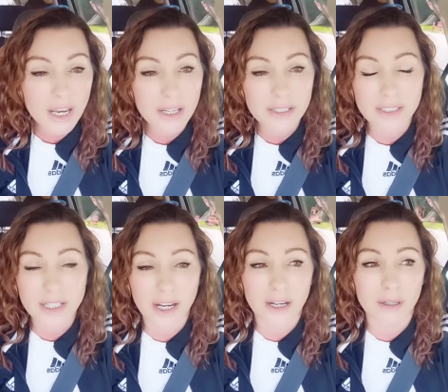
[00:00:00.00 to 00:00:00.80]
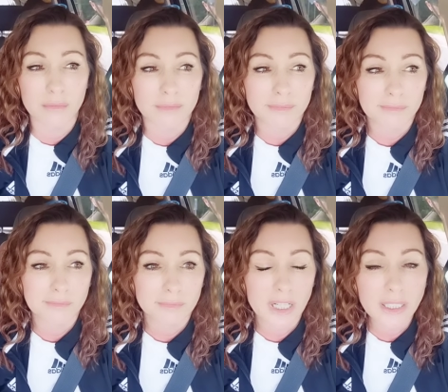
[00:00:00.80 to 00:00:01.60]
Because
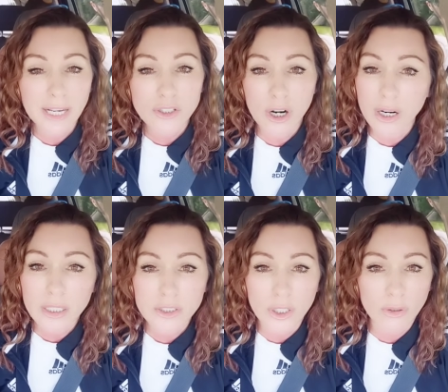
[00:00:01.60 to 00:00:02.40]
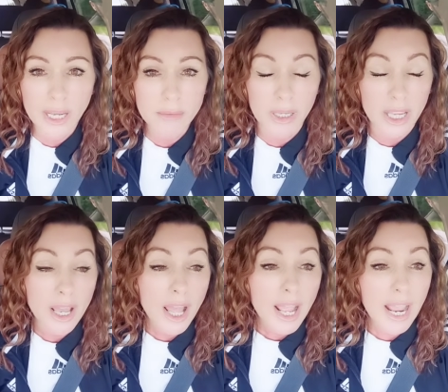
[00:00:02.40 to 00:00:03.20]
electronics don't
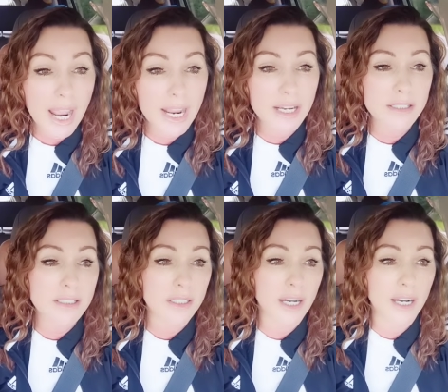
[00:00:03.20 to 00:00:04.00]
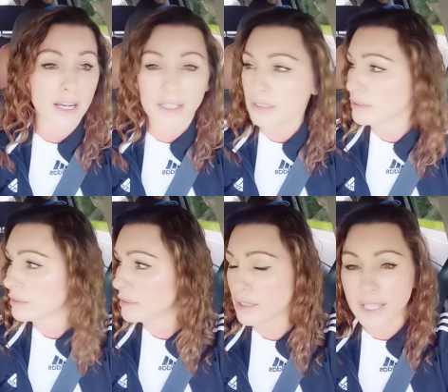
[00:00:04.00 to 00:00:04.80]
like me, and
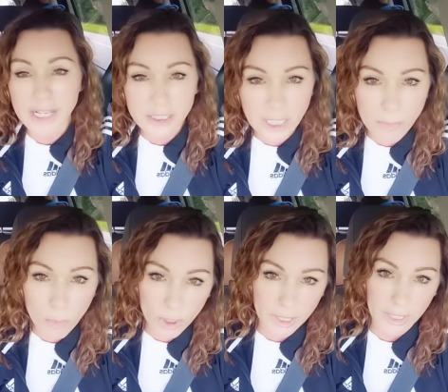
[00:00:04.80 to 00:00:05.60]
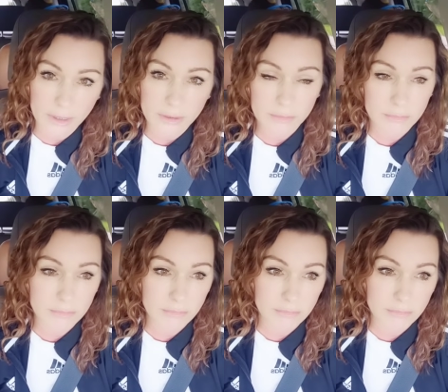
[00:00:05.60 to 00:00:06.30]
they stop working